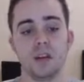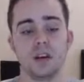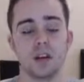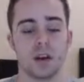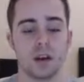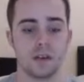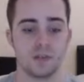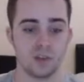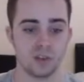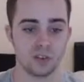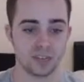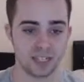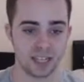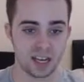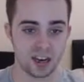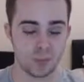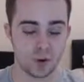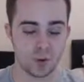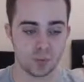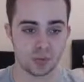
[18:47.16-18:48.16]
I've got set
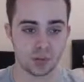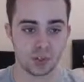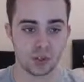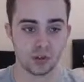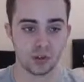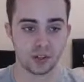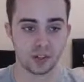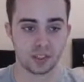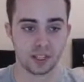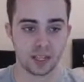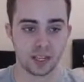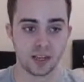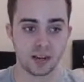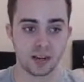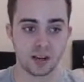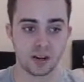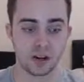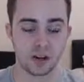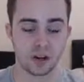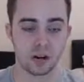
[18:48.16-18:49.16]
up opportunity
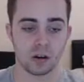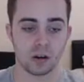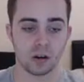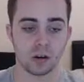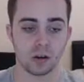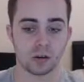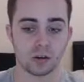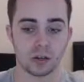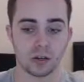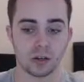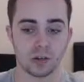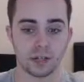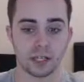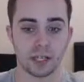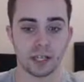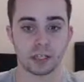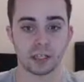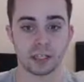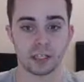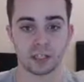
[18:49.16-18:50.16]
on
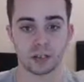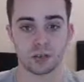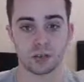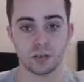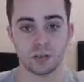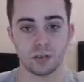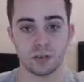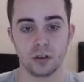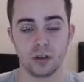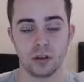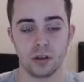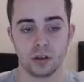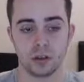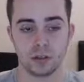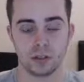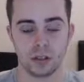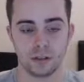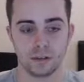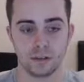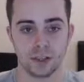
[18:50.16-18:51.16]
the Gliscor,
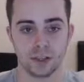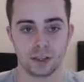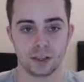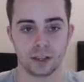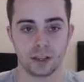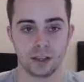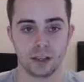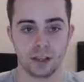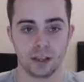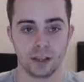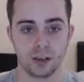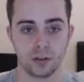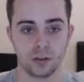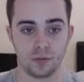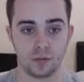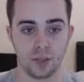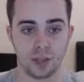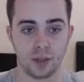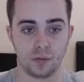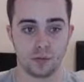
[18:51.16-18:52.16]
because I think he'll
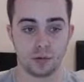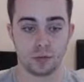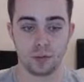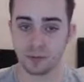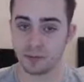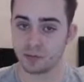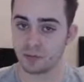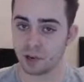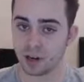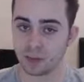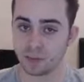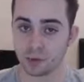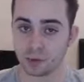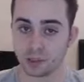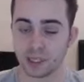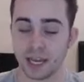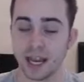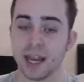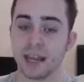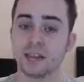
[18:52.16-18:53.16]
be probably be running
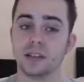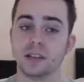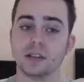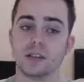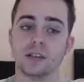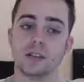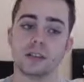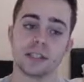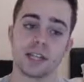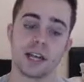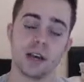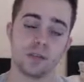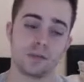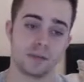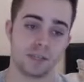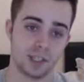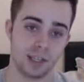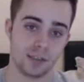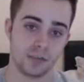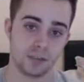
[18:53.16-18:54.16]
Protect to scout
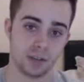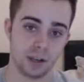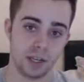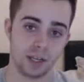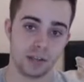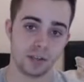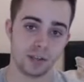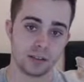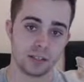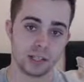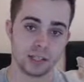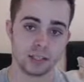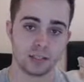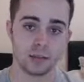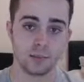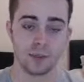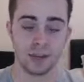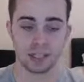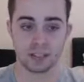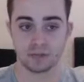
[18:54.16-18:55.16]
for Z-Fly, because that's
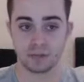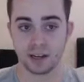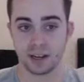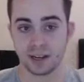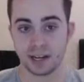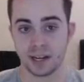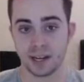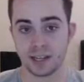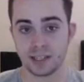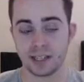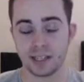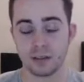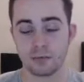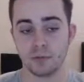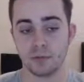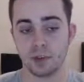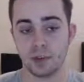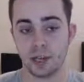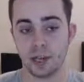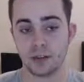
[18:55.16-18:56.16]
the best way I can hit it
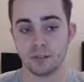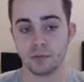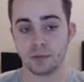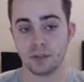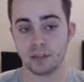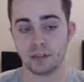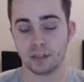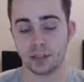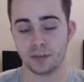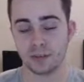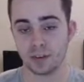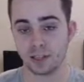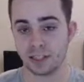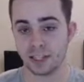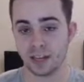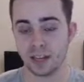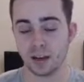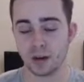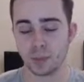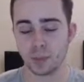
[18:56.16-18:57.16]
with Landorus if I
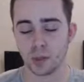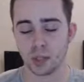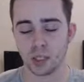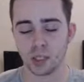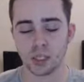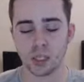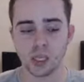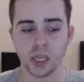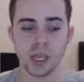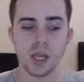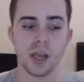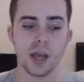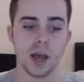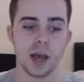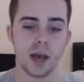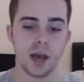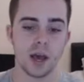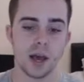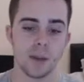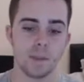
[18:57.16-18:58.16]
set up.
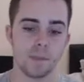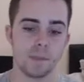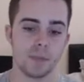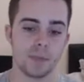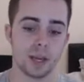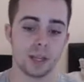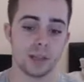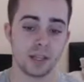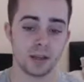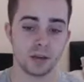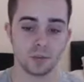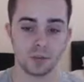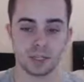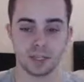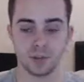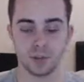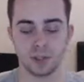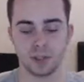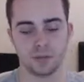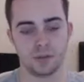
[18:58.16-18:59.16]
Um, and then
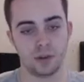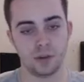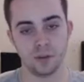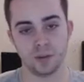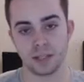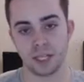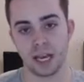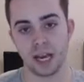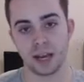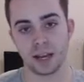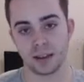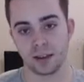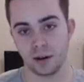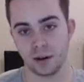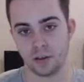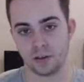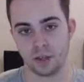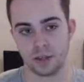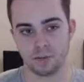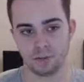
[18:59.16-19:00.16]
obviously once I've used that, I
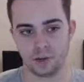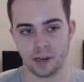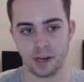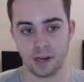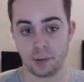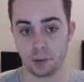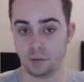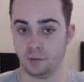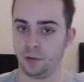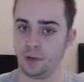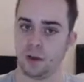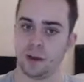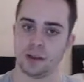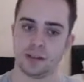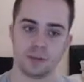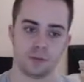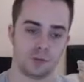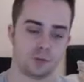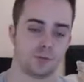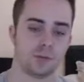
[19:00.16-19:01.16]
can't then kill it with Fly,
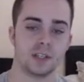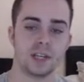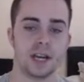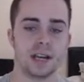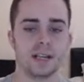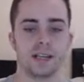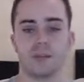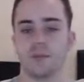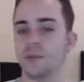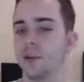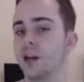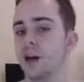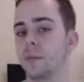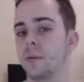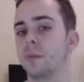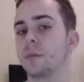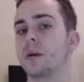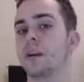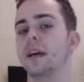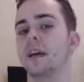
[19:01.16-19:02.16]
because it was Protect every time
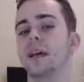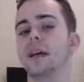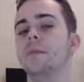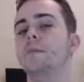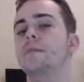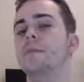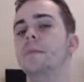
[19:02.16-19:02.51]
I'm going to hit him.